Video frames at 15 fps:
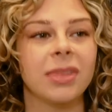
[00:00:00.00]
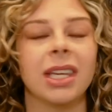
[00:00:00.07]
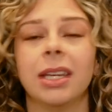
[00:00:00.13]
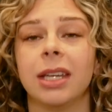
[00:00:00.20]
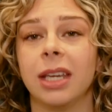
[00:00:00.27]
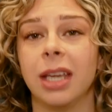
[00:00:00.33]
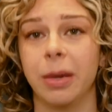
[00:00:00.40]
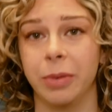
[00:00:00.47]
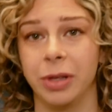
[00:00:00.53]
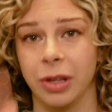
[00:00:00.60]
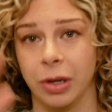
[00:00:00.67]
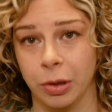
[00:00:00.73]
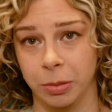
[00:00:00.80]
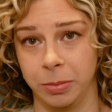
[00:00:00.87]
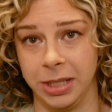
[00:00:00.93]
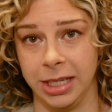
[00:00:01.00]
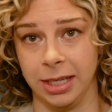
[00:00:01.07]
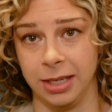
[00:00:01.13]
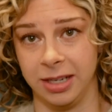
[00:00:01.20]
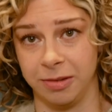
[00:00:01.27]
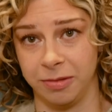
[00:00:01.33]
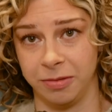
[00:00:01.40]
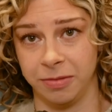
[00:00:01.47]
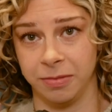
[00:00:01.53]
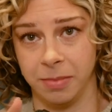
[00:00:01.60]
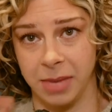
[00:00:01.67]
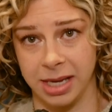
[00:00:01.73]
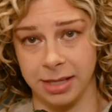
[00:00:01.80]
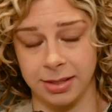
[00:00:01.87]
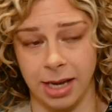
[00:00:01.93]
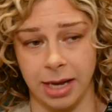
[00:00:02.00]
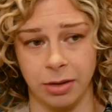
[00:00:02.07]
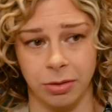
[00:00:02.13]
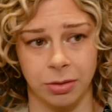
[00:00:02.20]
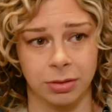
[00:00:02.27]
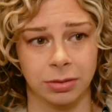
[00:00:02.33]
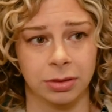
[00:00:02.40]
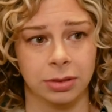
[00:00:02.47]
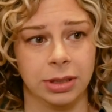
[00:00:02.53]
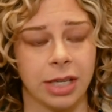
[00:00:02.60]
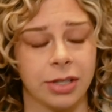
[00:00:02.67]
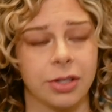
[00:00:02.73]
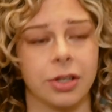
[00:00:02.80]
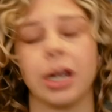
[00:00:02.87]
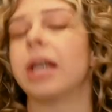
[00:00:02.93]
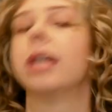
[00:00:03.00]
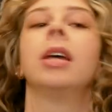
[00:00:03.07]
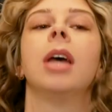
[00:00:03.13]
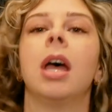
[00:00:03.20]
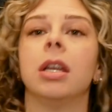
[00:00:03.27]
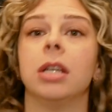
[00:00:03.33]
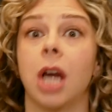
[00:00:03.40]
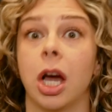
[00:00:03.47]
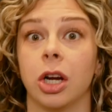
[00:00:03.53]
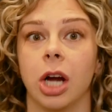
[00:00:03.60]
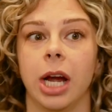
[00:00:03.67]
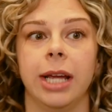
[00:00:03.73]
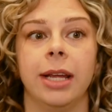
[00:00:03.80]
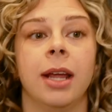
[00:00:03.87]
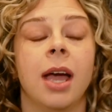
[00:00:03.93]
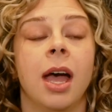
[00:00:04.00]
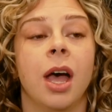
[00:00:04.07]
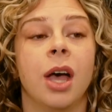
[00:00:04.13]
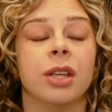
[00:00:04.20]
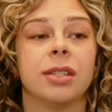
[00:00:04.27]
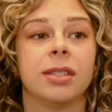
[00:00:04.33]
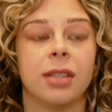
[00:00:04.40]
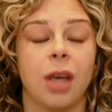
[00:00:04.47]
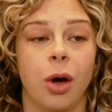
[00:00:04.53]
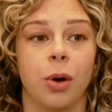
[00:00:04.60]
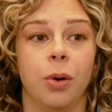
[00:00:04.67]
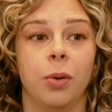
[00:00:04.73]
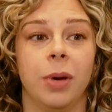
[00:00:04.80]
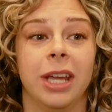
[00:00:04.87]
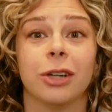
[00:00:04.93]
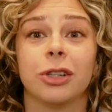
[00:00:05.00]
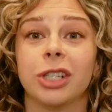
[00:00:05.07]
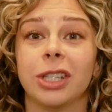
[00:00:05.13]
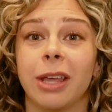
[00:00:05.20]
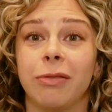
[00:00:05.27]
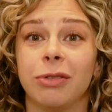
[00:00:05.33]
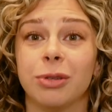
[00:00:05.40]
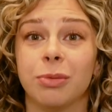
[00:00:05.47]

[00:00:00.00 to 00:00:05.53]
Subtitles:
And again, with the whole beginning of my cycle yesterday, not great. So energy levels